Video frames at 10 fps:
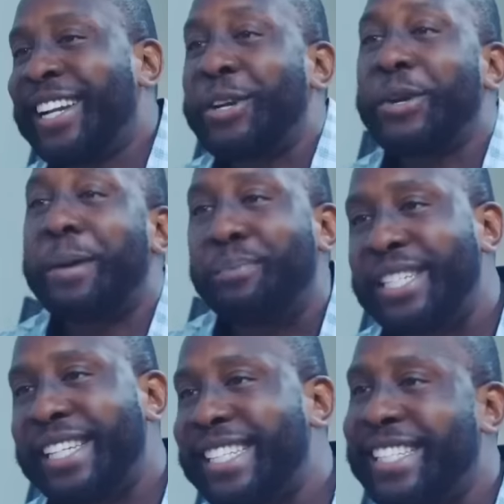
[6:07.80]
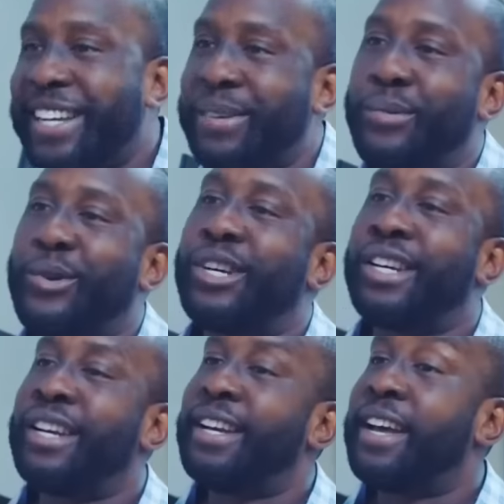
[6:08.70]
that you don't appreciate it anymore.
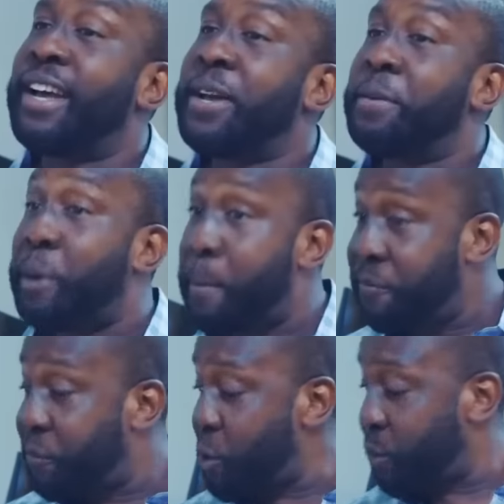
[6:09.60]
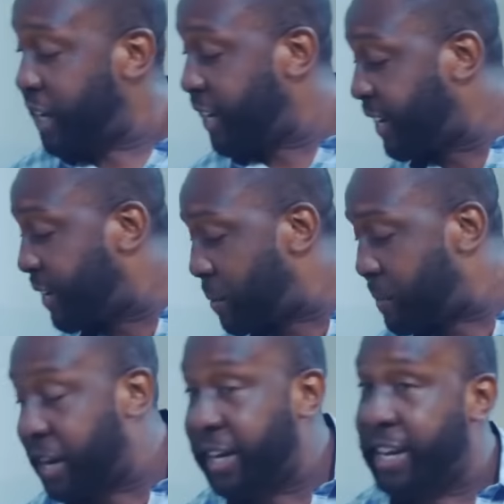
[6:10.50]
Huh? Mm-hmm. But before we got
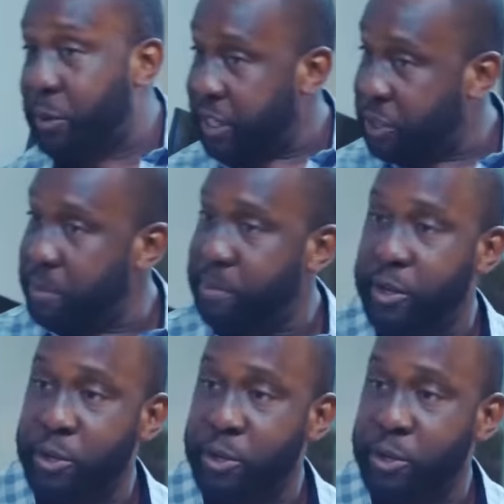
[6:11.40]
married, that you were tripping